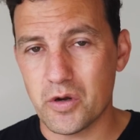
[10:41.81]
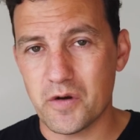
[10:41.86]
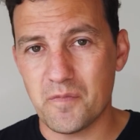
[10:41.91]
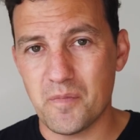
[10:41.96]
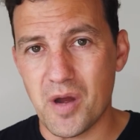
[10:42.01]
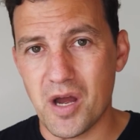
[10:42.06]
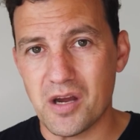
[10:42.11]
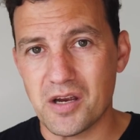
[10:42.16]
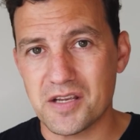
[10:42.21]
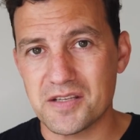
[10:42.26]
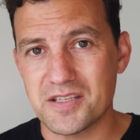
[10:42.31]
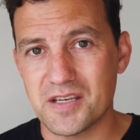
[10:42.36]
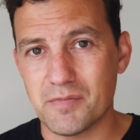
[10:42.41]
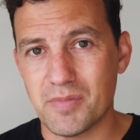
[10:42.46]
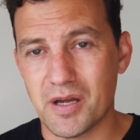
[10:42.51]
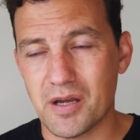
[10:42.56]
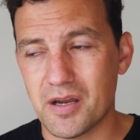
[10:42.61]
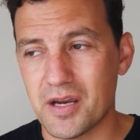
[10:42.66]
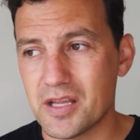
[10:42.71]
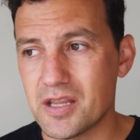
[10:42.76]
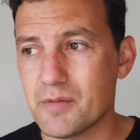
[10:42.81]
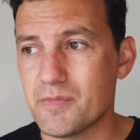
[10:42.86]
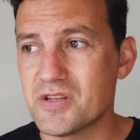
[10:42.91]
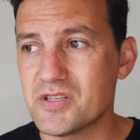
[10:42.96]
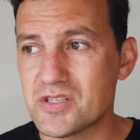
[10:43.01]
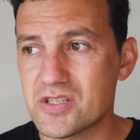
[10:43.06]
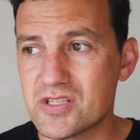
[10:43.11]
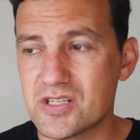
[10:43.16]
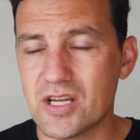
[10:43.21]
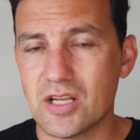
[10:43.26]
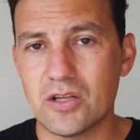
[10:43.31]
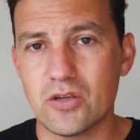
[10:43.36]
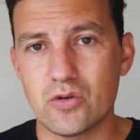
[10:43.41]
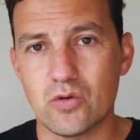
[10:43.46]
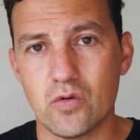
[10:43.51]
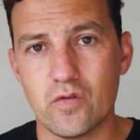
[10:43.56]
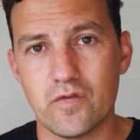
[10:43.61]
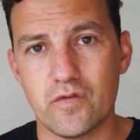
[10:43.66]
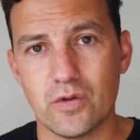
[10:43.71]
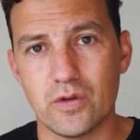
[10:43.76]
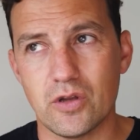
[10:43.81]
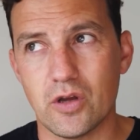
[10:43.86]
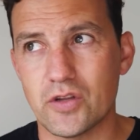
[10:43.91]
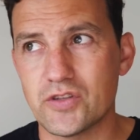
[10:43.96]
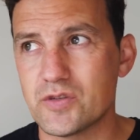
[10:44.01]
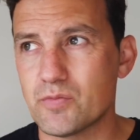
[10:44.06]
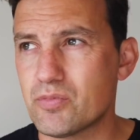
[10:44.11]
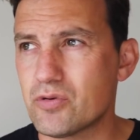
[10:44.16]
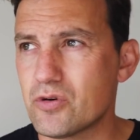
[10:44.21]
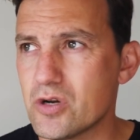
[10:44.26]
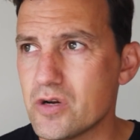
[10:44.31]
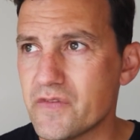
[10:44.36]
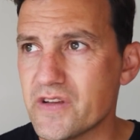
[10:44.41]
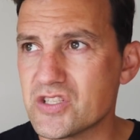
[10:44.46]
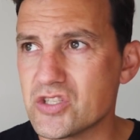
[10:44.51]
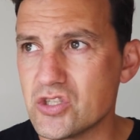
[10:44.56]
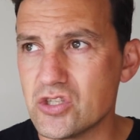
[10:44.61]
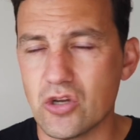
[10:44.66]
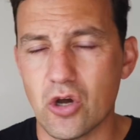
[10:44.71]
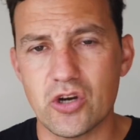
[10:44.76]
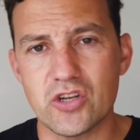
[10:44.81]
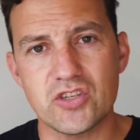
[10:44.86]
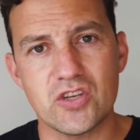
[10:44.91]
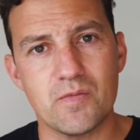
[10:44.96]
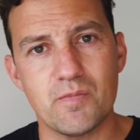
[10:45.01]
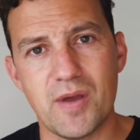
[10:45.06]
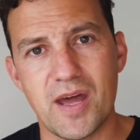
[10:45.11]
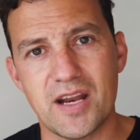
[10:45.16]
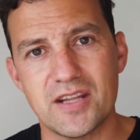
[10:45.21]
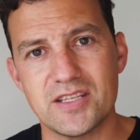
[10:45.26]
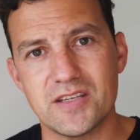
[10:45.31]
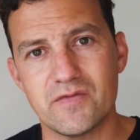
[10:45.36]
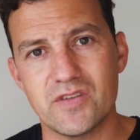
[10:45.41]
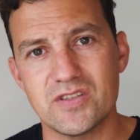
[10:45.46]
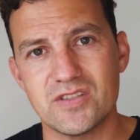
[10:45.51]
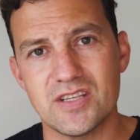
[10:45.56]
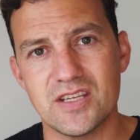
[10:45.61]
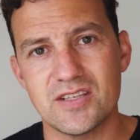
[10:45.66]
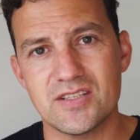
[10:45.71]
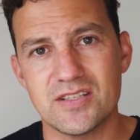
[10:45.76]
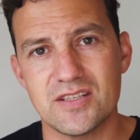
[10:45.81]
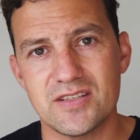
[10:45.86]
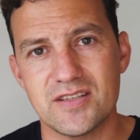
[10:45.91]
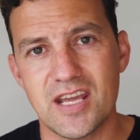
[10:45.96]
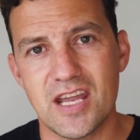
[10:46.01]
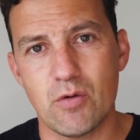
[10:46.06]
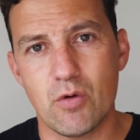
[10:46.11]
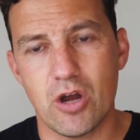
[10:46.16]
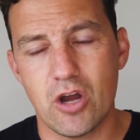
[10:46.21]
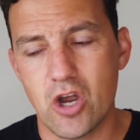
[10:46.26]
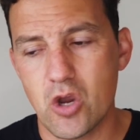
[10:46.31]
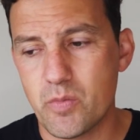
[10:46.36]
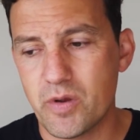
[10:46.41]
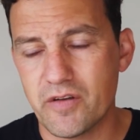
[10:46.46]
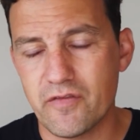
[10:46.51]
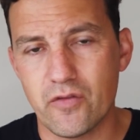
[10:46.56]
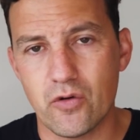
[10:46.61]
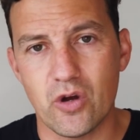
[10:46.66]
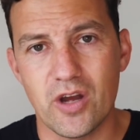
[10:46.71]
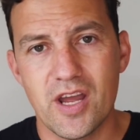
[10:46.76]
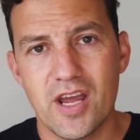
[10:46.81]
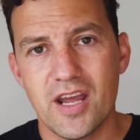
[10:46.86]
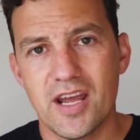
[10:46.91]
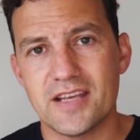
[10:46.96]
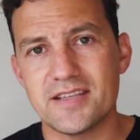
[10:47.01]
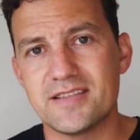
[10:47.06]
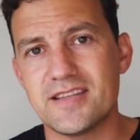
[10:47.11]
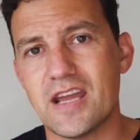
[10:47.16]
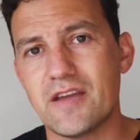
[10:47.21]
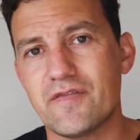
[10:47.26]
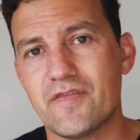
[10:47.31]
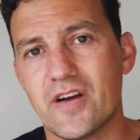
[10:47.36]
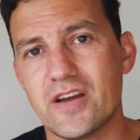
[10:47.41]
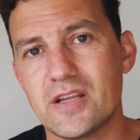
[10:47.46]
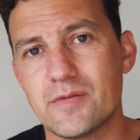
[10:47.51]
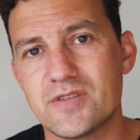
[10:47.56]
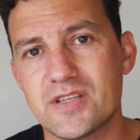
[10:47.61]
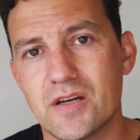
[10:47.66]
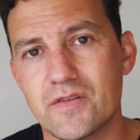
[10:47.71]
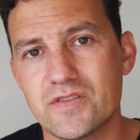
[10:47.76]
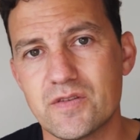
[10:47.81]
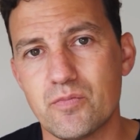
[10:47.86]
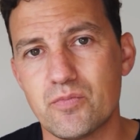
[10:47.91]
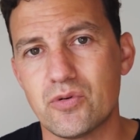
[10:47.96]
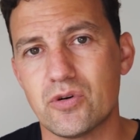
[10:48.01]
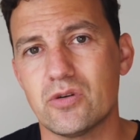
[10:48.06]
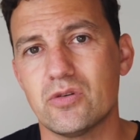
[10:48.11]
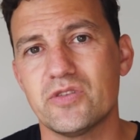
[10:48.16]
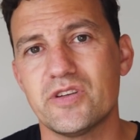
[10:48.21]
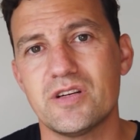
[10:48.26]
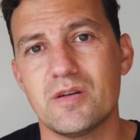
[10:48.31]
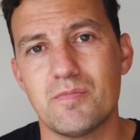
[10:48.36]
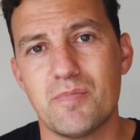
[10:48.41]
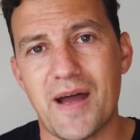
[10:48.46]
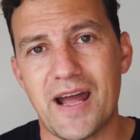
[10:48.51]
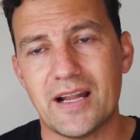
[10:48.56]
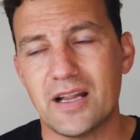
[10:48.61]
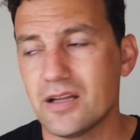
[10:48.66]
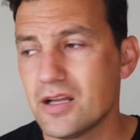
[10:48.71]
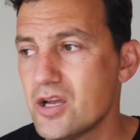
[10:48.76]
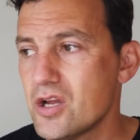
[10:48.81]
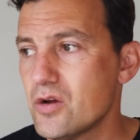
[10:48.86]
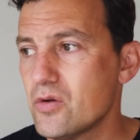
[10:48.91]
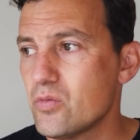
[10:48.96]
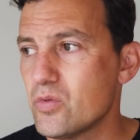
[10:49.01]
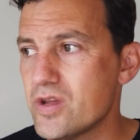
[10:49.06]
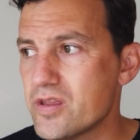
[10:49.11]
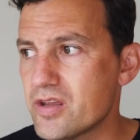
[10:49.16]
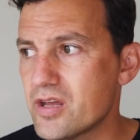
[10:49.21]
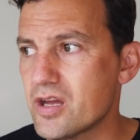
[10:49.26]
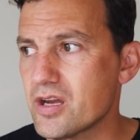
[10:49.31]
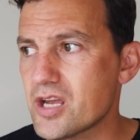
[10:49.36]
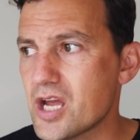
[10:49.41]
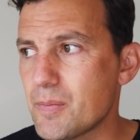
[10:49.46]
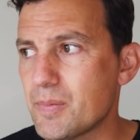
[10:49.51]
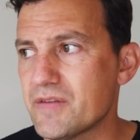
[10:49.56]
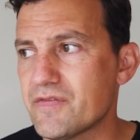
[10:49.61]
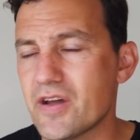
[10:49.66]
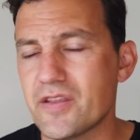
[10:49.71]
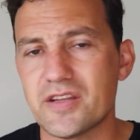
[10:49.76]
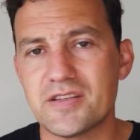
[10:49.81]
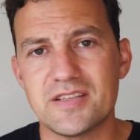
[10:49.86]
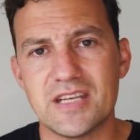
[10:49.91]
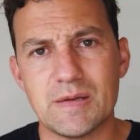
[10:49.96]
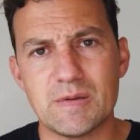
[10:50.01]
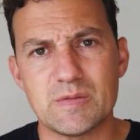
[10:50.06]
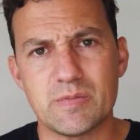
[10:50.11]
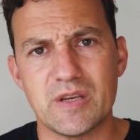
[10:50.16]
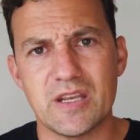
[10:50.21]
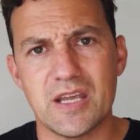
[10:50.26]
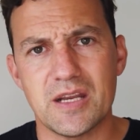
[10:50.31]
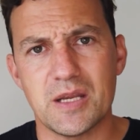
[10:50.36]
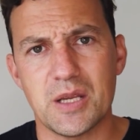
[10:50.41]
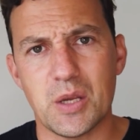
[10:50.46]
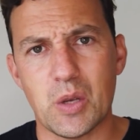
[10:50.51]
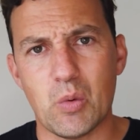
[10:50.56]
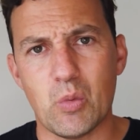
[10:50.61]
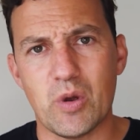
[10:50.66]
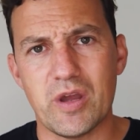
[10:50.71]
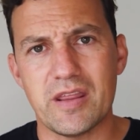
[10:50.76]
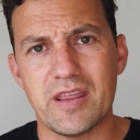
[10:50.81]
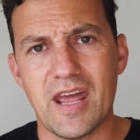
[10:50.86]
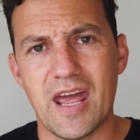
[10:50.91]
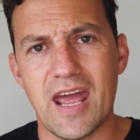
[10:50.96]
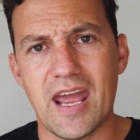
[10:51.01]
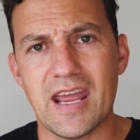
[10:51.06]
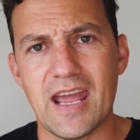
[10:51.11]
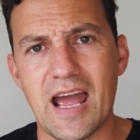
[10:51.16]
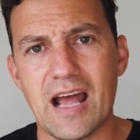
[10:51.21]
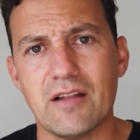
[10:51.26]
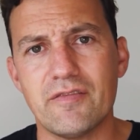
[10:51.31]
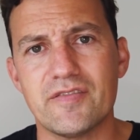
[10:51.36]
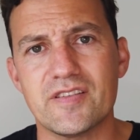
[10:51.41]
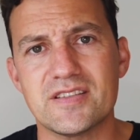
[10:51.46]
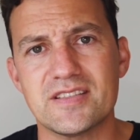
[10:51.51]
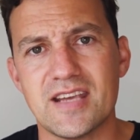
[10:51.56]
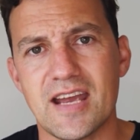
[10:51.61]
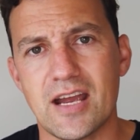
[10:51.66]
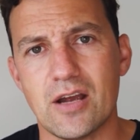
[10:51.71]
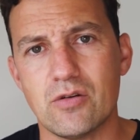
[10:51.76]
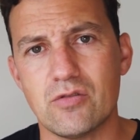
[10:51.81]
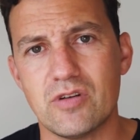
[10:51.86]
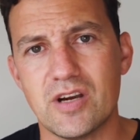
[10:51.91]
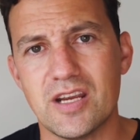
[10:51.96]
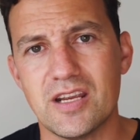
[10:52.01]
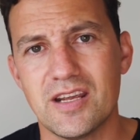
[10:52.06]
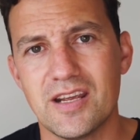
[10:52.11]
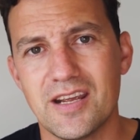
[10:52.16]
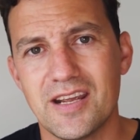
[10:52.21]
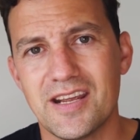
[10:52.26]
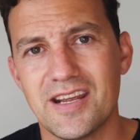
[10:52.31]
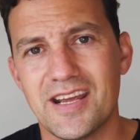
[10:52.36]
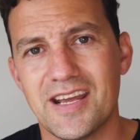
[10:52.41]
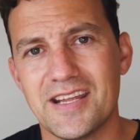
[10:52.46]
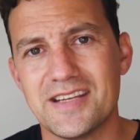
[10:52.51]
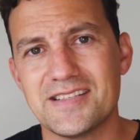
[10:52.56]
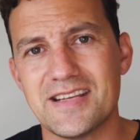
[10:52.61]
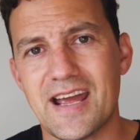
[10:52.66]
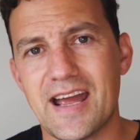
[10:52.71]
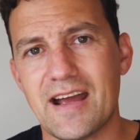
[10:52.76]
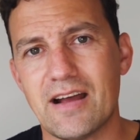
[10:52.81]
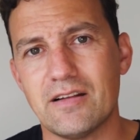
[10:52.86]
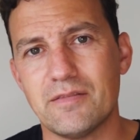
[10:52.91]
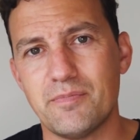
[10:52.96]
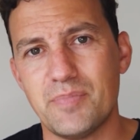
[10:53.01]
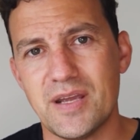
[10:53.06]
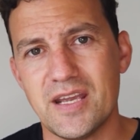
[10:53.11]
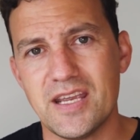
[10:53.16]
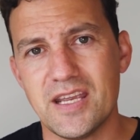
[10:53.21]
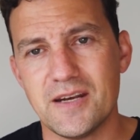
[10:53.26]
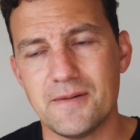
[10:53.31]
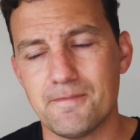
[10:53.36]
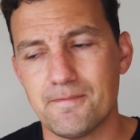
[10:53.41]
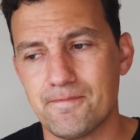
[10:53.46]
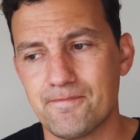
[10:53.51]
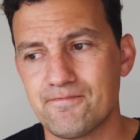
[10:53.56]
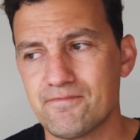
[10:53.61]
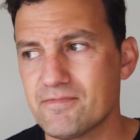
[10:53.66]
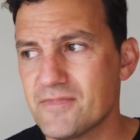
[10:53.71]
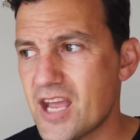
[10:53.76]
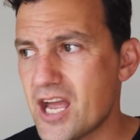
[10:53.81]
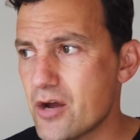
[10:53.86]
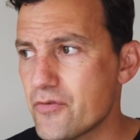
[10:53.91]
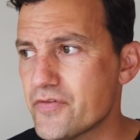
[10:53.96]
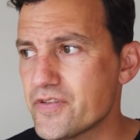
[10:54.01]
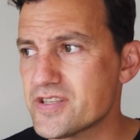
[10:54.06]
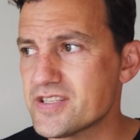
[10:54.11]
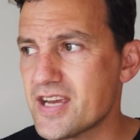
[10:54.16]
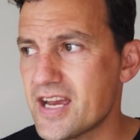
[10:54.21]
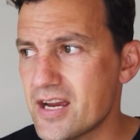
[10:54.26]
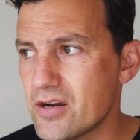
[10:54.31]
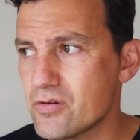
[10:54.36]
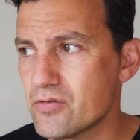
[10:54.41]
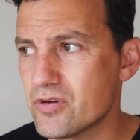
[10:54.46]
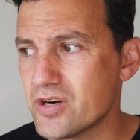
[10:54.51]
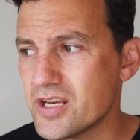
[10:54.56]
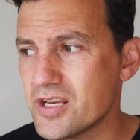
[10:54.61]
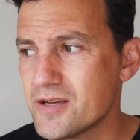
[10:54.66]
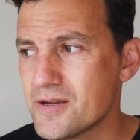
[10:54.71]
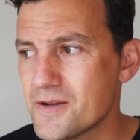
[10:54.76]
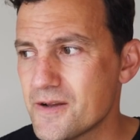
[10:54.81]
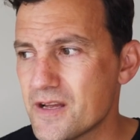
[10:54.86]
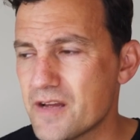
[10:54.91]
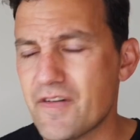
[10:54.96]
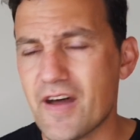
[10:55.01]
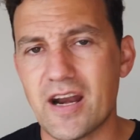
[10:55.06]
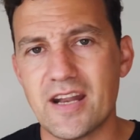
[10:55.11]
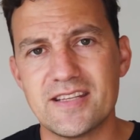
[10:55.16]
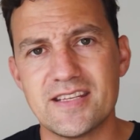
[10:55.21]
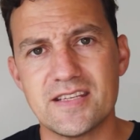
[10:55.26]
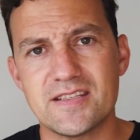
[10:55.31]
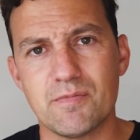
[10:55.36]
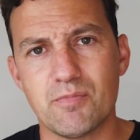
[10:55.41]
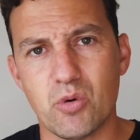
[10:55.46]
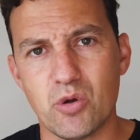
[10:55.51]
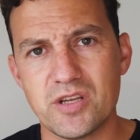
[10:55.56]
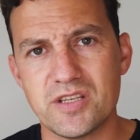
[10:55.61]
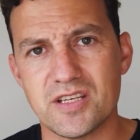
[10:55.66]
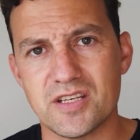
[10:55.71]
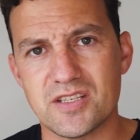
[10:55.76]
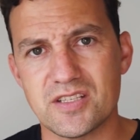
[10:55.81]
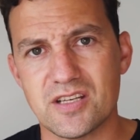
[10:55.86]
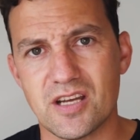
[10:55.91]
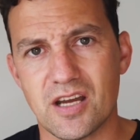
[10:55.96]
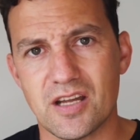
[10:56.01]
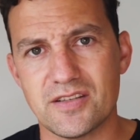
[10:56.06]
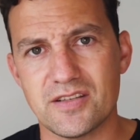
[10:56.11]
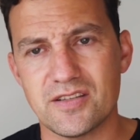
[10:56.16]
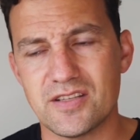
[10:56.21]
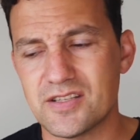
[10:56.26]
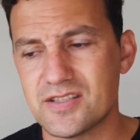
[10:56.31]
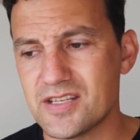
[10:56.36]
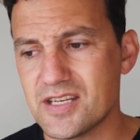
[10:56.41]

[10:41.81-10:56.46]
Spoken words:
lot of marketing behind them and still an awful lot to prove. It's not as competitive a season as they were hoping for, as they find themselves embroiled in a battle with a couple of other teams, beginning with Alfa Tauri and Alpine. Alfa Tauri have had a disappointing start to the